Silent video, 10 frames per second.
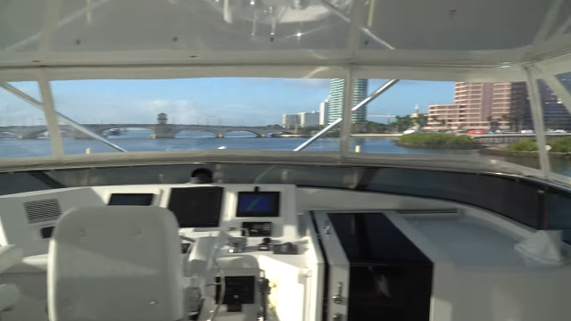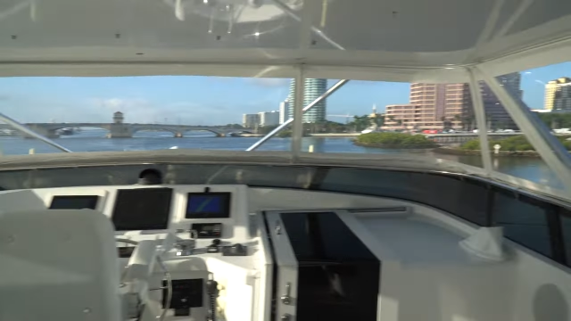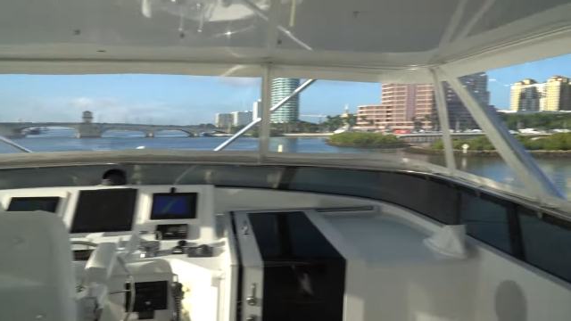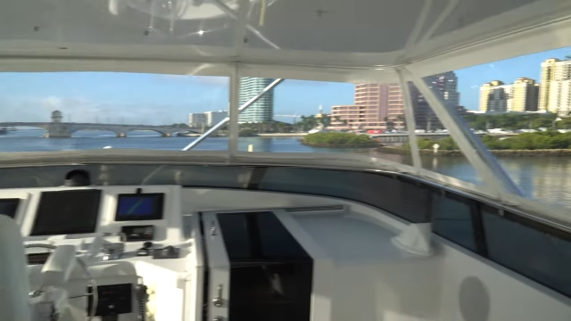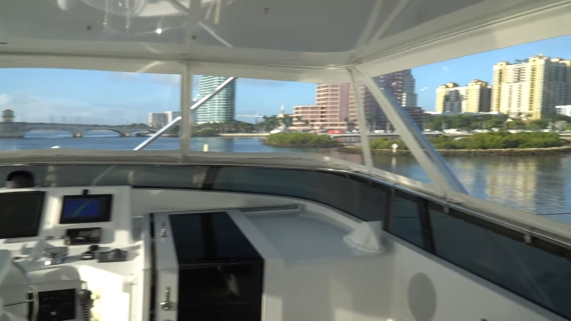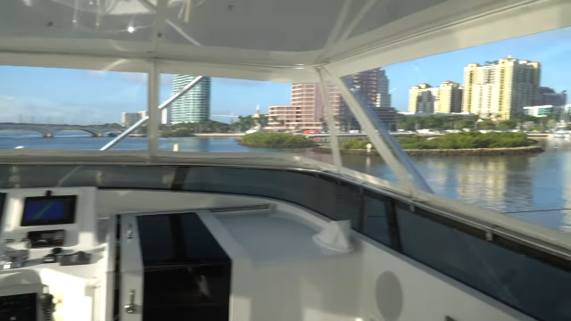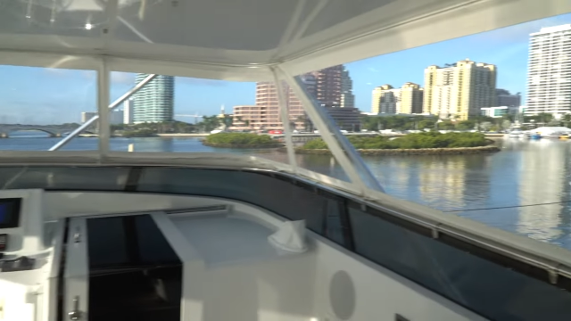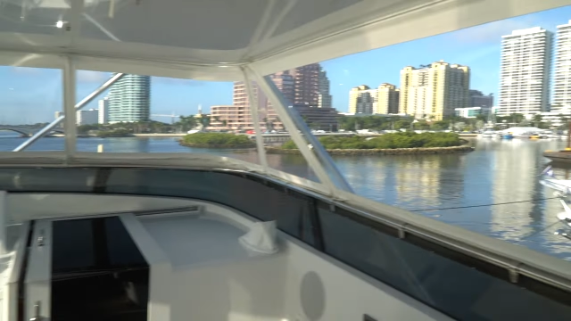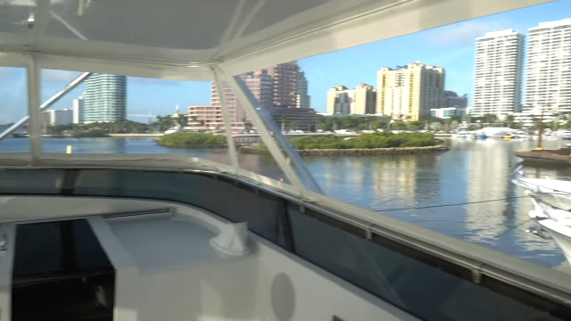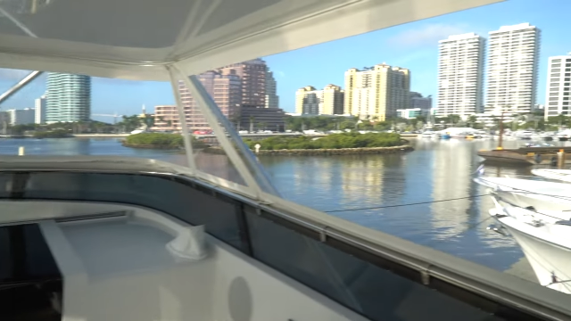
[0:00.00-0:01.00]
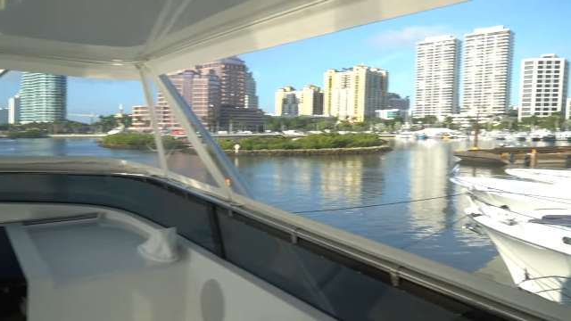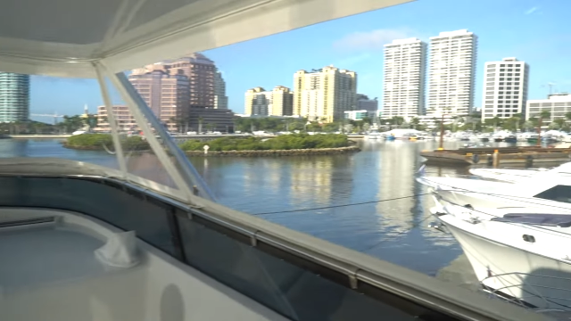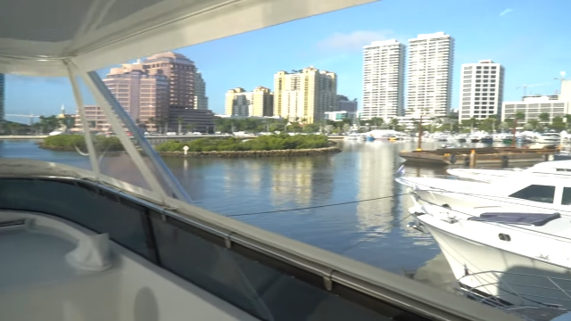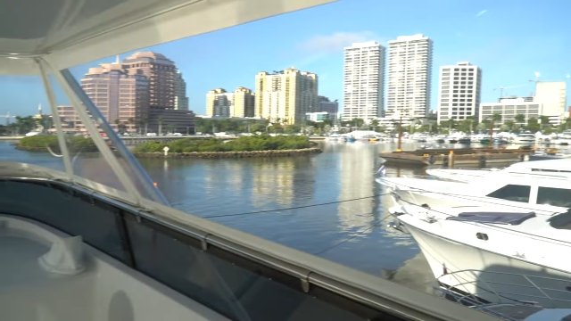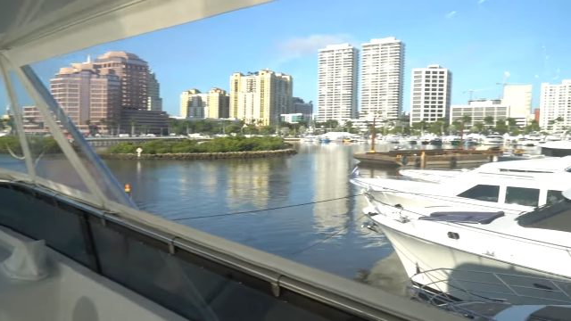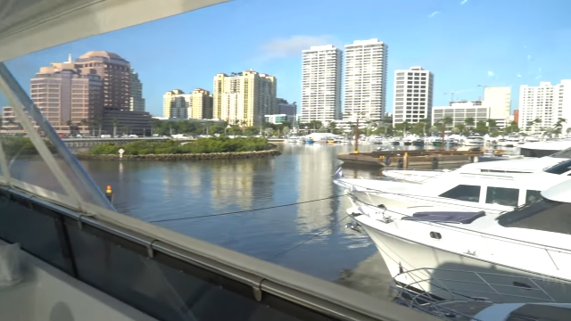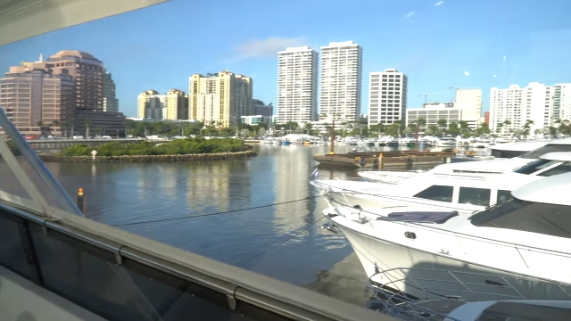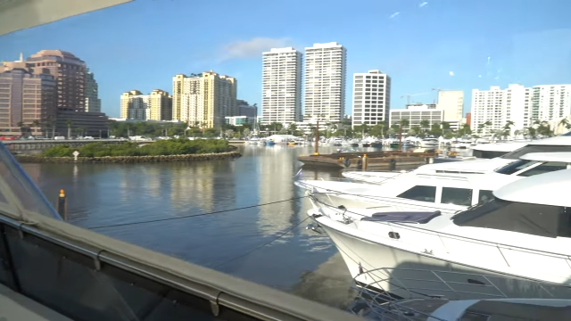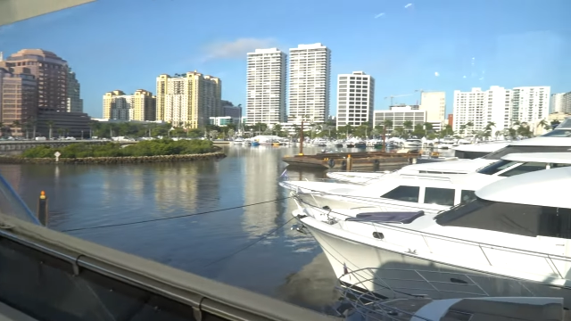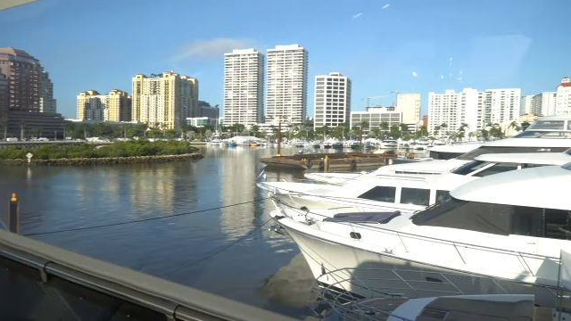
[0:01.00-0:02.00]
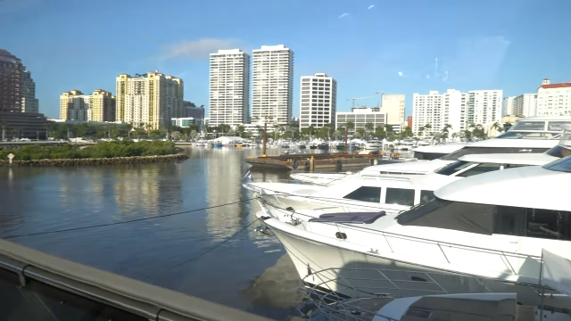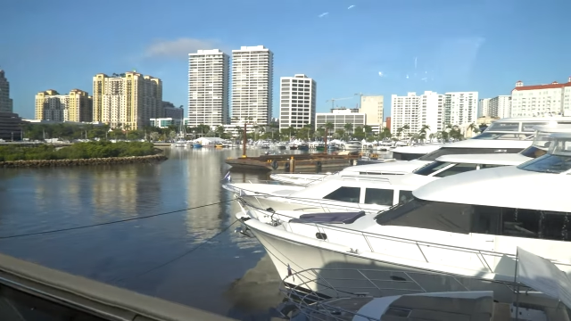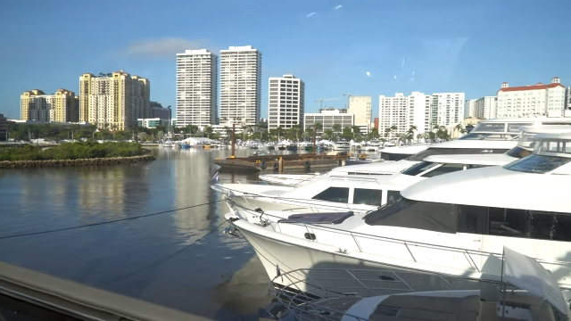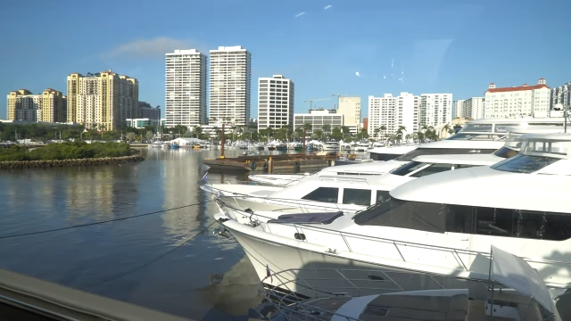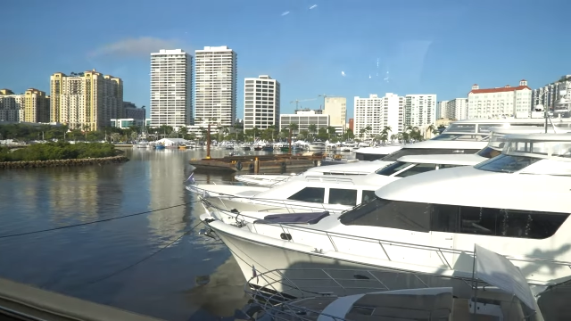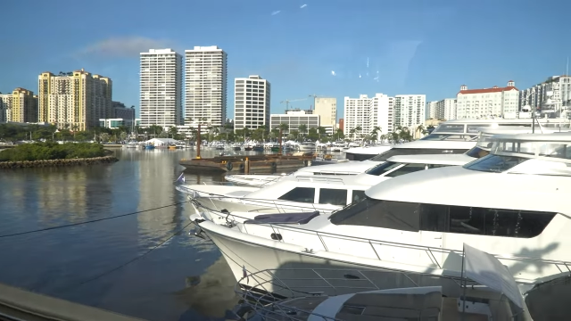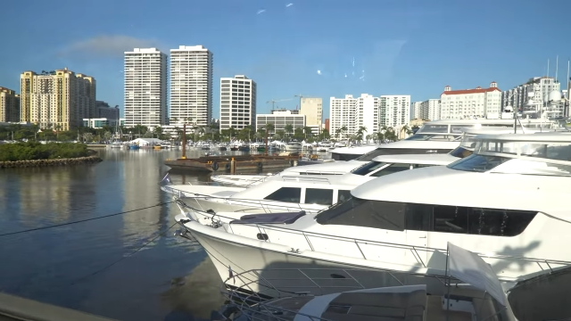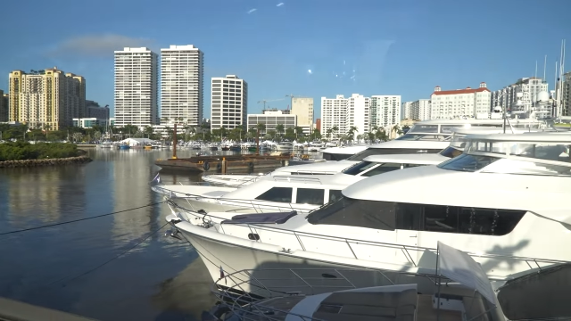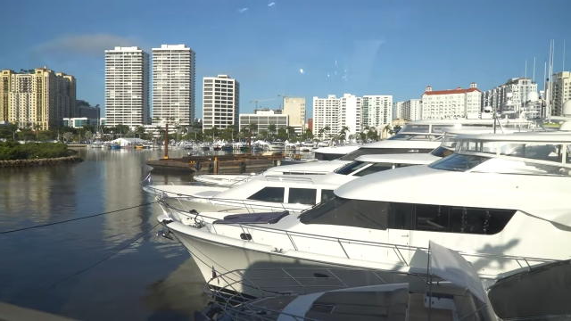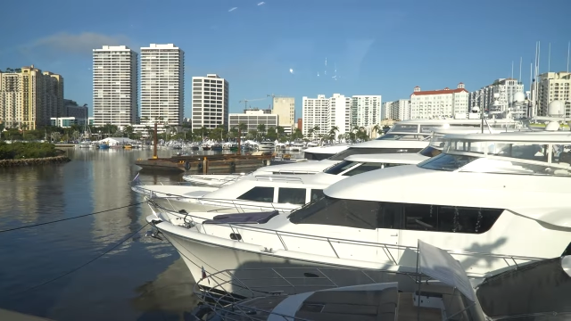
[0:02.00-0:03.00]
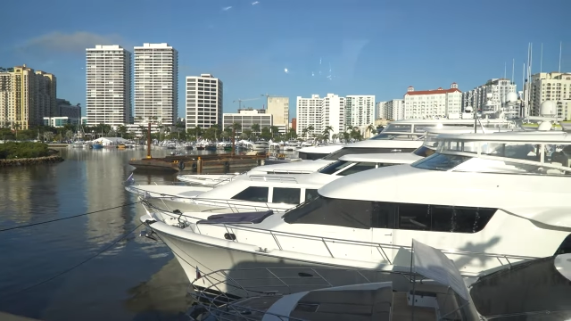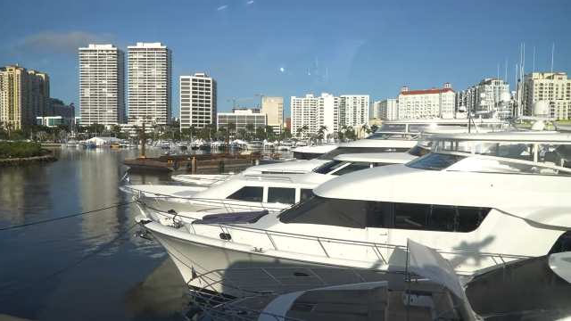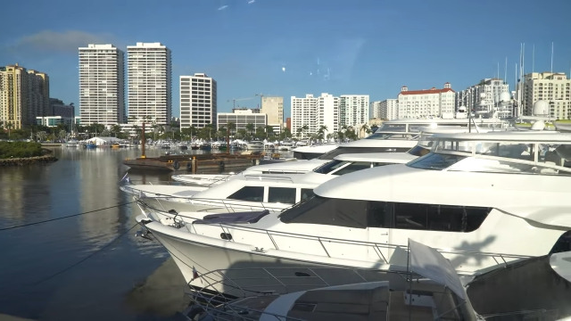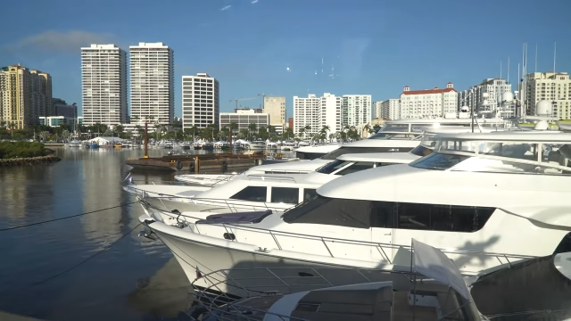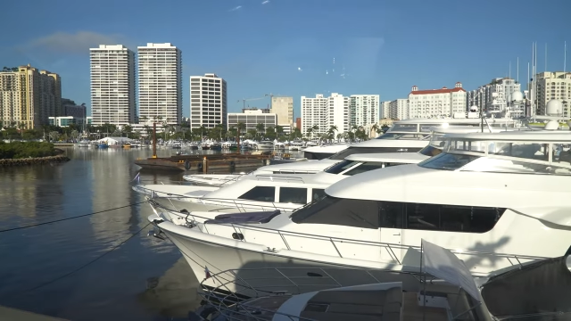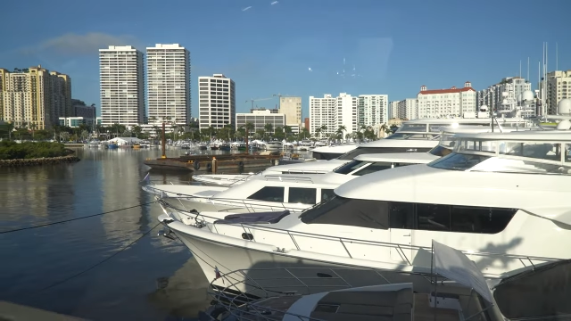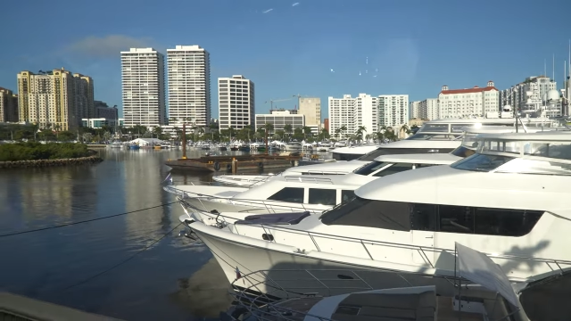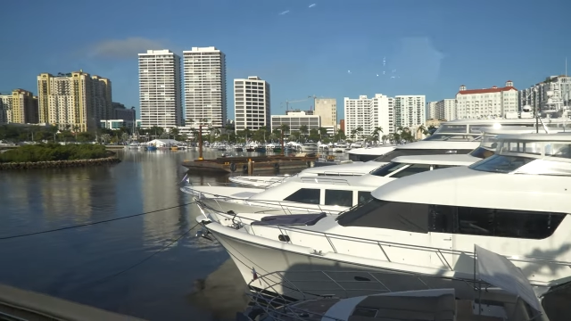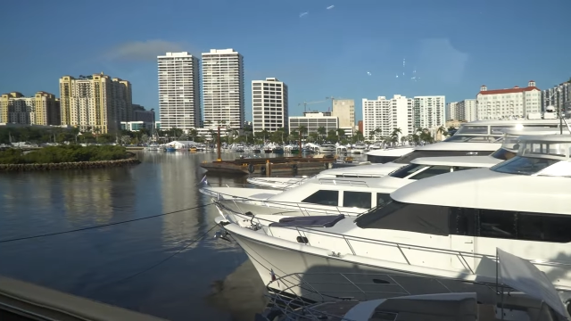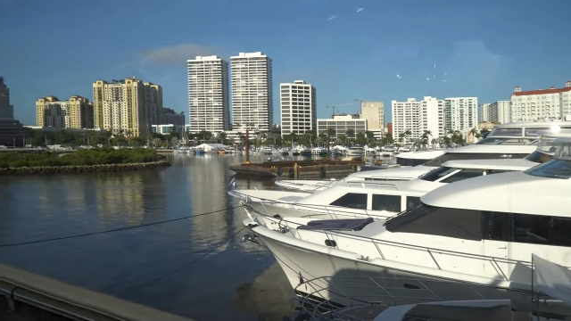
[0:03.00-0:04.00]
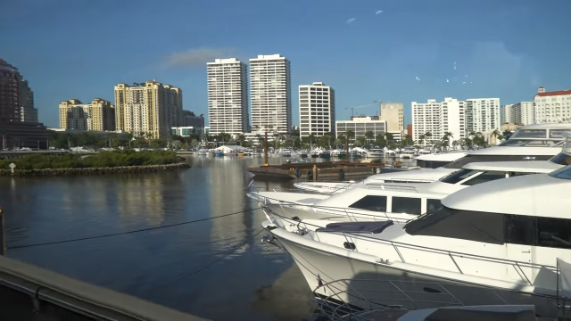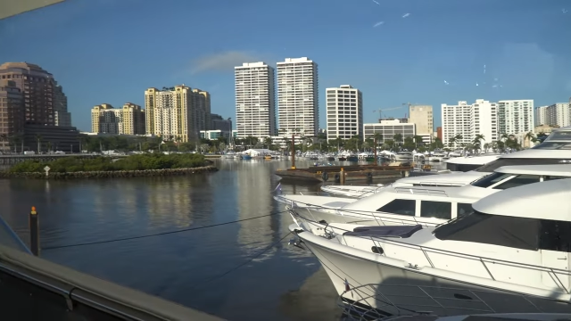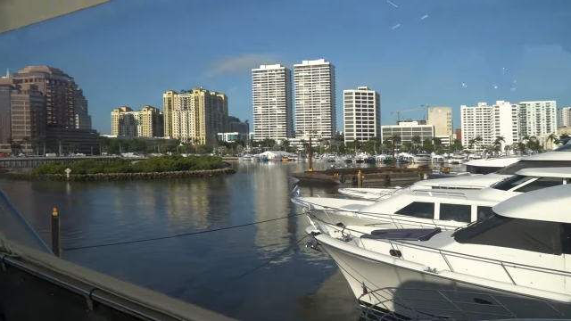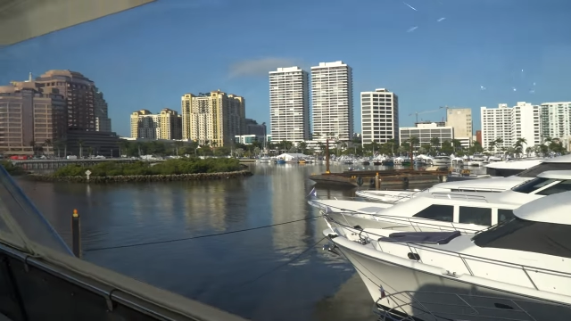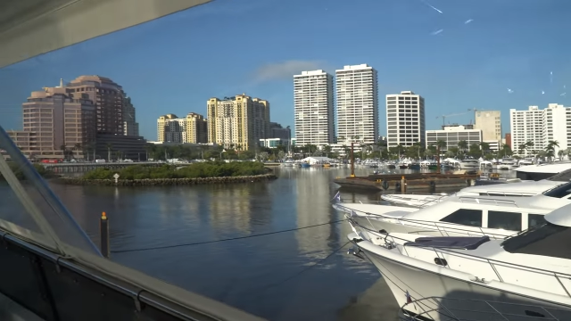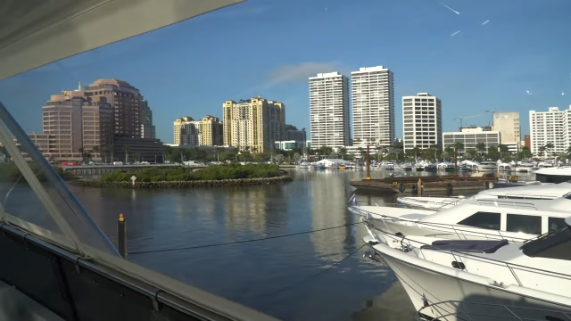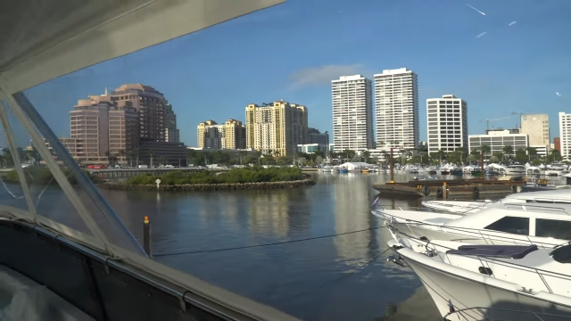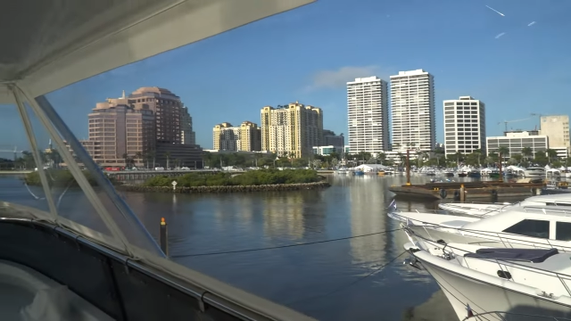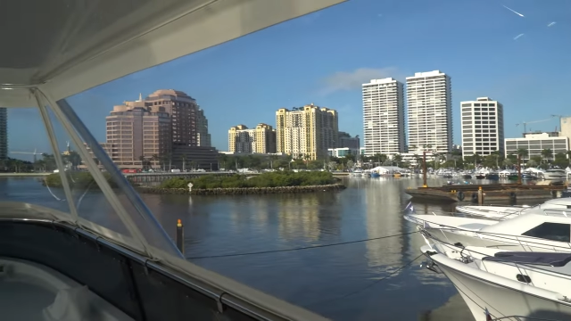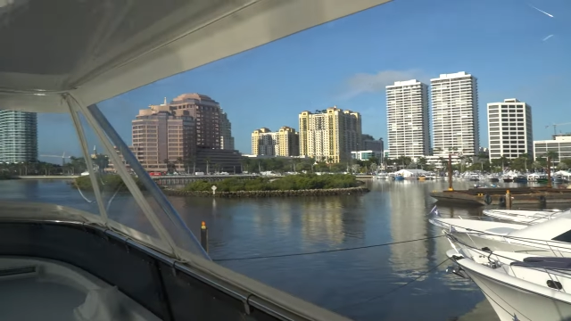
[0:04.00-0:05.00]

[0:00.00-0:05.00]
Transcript: [unreadable: no face in view]